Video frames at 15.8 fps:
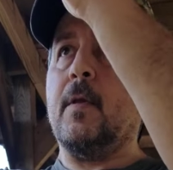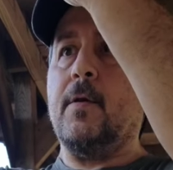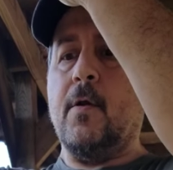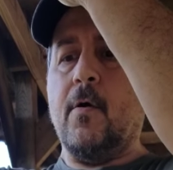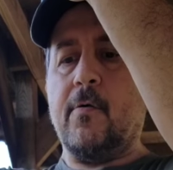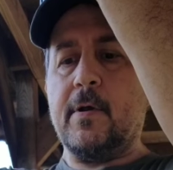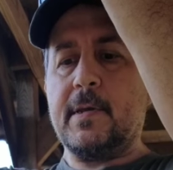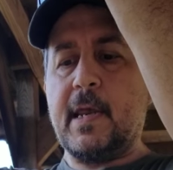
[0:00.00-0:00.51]

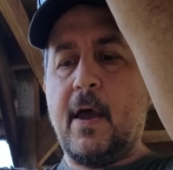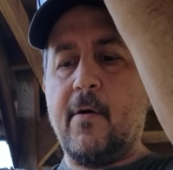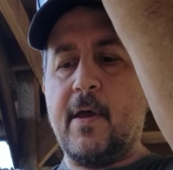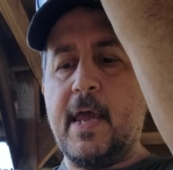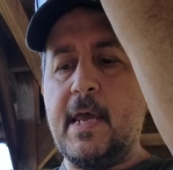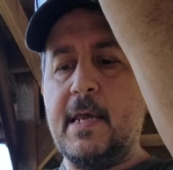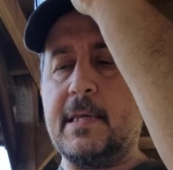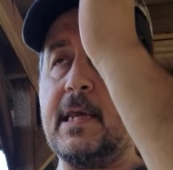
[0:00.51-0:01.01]
Notice how
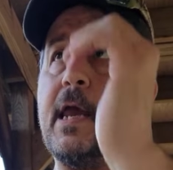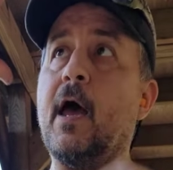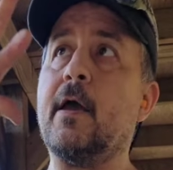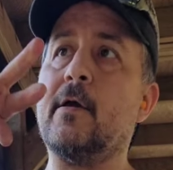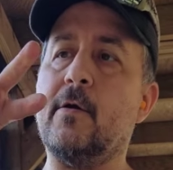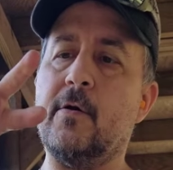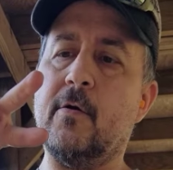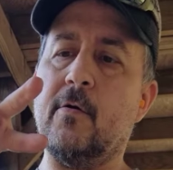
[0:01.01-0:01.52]
easy I
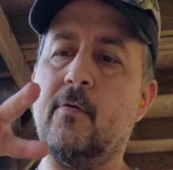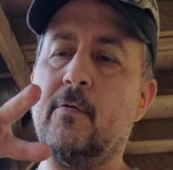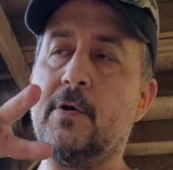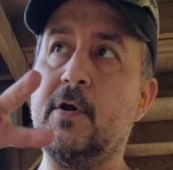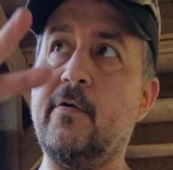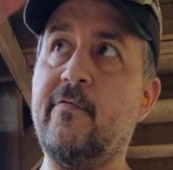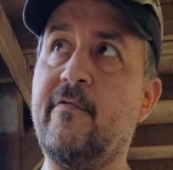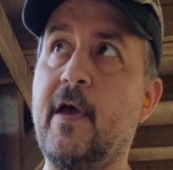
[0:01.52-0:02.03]
can do it with
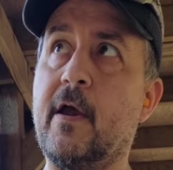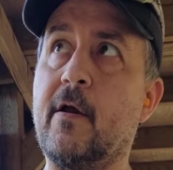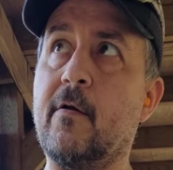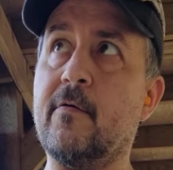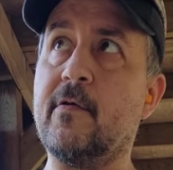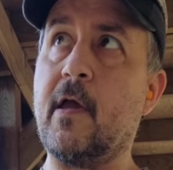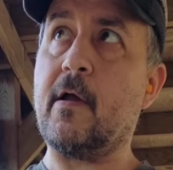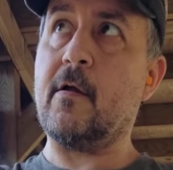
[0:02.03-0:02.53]
two
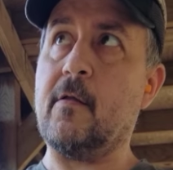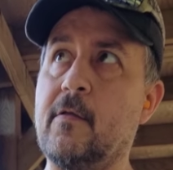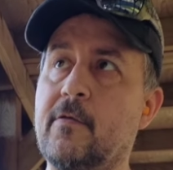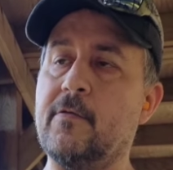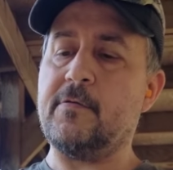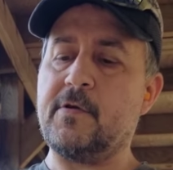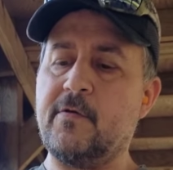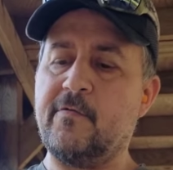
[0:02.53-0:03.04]
fingers. I call it
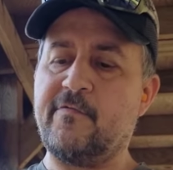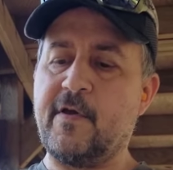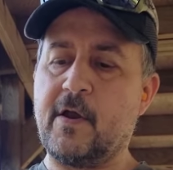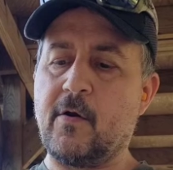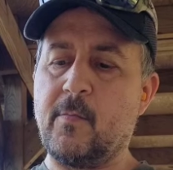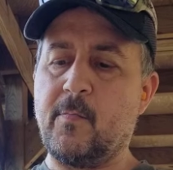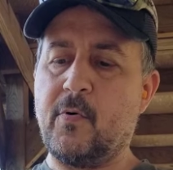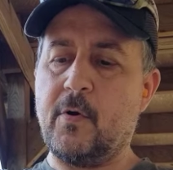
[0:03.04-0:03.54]
the two
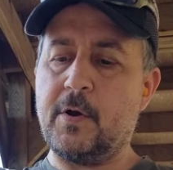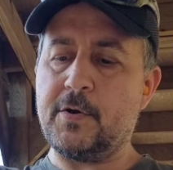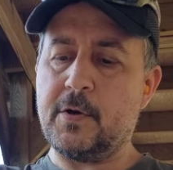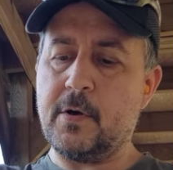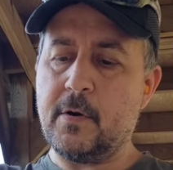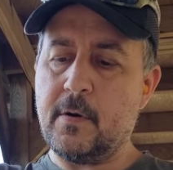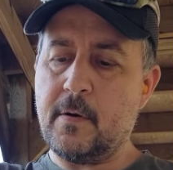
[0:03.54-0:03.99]
finger push.